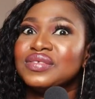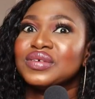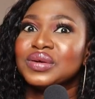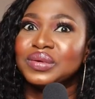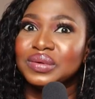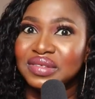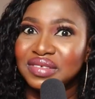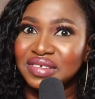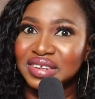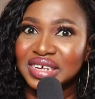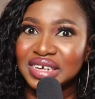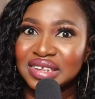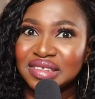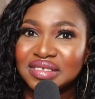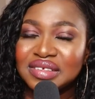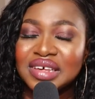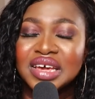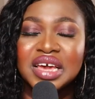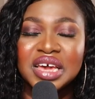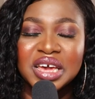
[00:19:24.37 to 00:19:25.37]

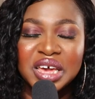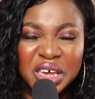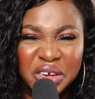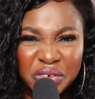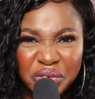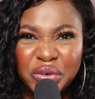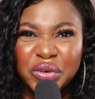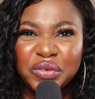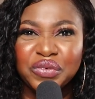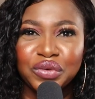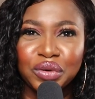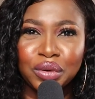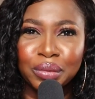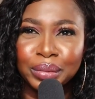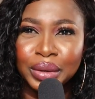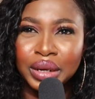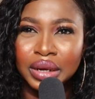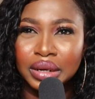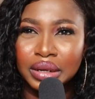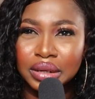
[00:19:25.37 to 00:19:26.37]
continent, if you're
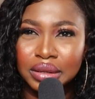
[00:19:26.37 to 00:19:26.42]
from